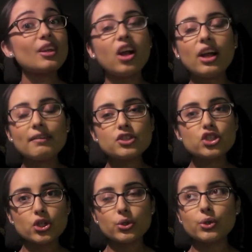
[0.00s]
I'll have to
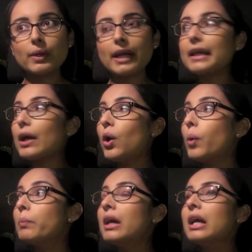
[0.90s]
show you when I get
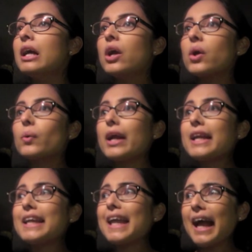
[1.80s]
home.
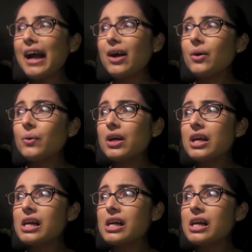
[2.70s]
Right now,